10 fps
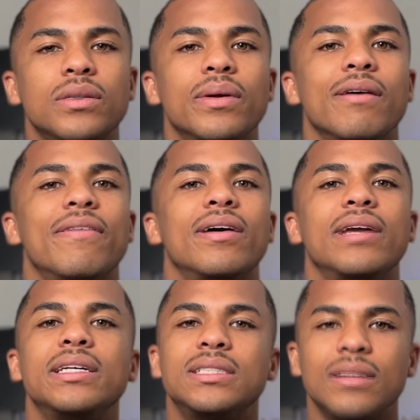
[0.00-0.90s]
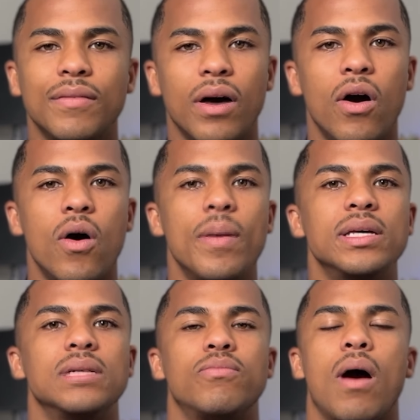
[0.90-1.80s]
when the foundations of the home
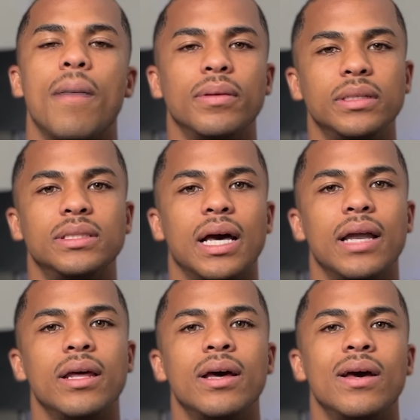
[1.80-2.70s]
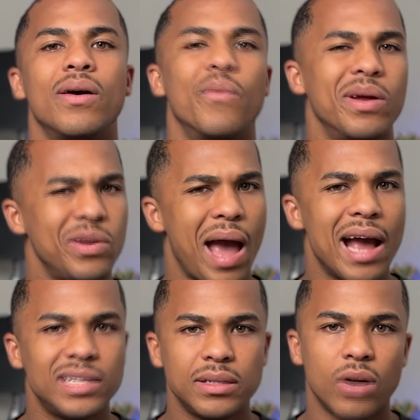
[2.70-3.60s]
isn't properly set, when you
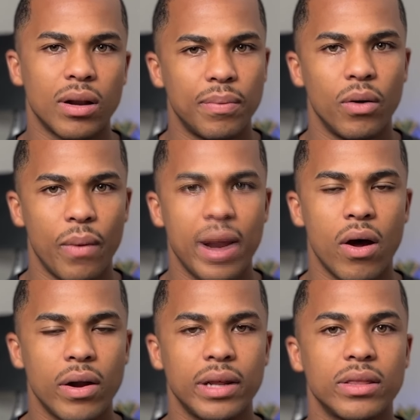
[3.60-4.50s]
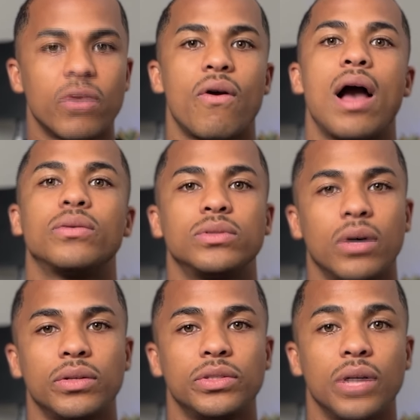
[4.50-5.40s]
actually start to put weight on it, the cracks will
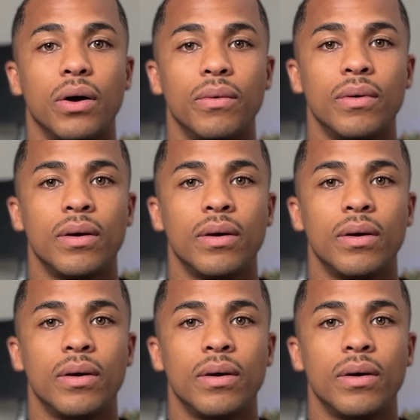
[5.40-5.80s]
start to show.